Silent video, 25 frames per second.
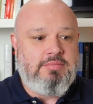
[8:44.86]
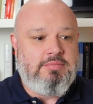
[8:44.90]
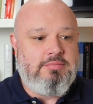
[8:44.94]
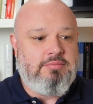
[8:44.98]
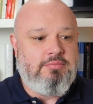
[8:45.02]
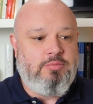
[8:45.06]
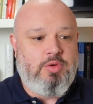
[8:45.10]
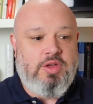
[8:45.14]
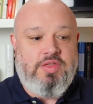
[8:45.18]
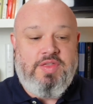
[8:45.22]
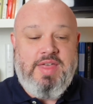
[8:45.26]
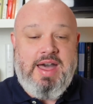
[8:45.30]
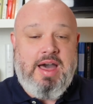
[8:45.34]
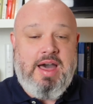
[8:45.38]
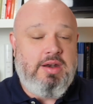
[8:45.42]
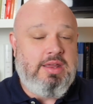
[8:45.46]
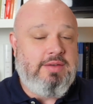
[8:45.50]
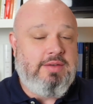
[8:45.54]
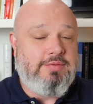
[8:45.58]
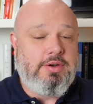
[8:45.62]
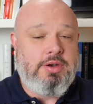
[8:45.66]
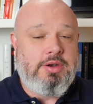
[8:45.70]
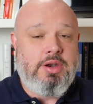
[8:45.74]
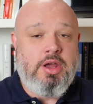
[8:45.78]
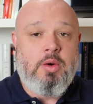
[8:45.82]
without
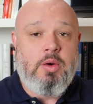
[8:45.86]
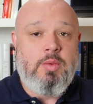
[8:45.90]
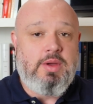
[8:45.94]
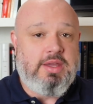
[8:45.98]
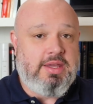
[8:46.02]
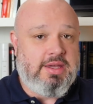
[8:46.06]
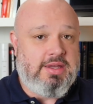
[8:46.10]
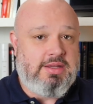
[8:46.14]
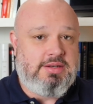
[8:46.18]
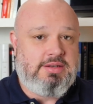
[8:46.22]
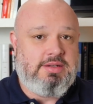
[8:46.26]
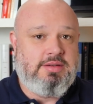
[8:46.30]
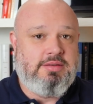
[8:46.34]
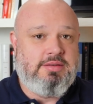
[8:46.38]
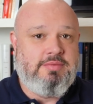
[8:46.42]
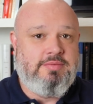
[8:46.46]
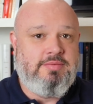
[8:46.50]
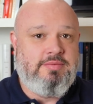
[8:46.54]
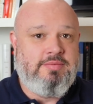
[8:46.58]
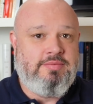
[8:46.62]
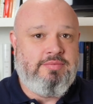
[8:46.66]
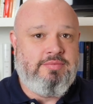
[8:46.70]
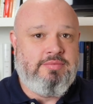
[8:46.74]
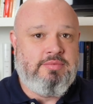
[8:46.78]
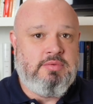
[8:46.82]
even knowing it.
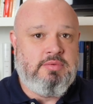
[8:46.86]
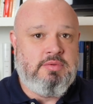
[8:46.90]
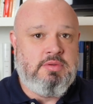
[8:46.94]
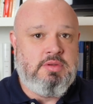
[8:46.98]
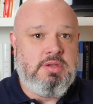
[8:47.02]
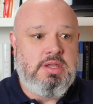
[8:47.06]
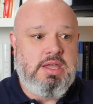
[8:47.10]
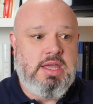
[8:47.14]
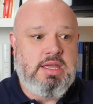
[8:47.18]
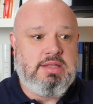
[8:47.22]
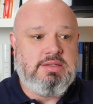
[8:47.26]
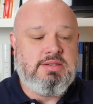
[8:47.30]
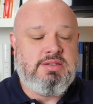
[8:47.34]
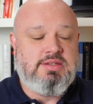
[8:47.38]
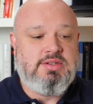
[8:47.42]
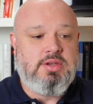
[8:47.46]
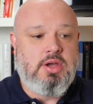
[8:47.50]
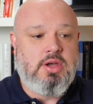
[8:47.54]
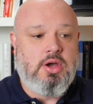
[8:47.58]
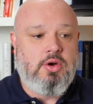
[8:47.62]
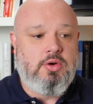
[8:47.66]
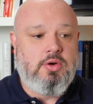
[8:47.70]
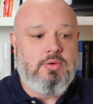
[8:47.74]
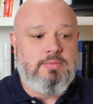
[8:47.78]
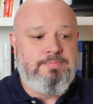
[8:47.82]
And
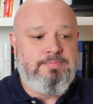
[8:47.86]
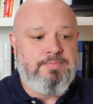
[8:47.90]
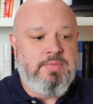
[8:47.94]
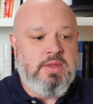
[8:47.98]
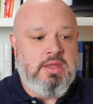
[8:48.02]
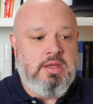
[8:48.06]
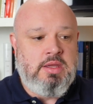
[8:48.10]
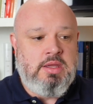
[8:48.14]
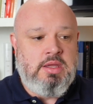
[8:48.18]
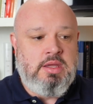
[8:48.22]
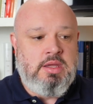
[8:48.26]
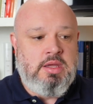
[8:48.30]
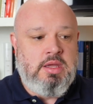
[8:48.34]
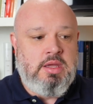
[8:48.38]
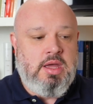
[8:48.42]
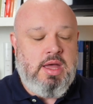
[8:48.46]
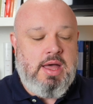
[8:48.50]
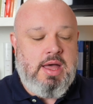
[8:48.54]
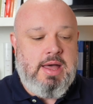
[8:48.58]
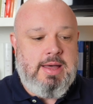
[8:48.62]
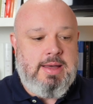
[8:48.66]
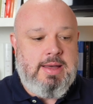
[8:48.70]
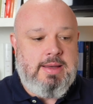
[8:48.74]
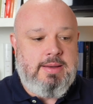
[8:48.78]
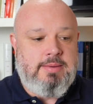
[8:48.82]
so,
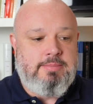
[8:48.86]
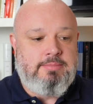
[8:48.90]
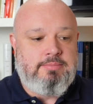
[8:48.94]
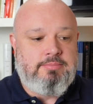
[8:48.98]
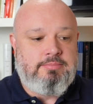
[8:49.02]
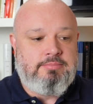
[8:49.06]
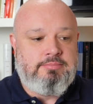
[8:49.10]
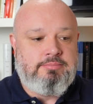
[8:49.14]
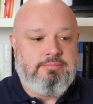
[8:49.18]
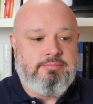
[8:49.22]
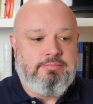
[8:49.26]
I've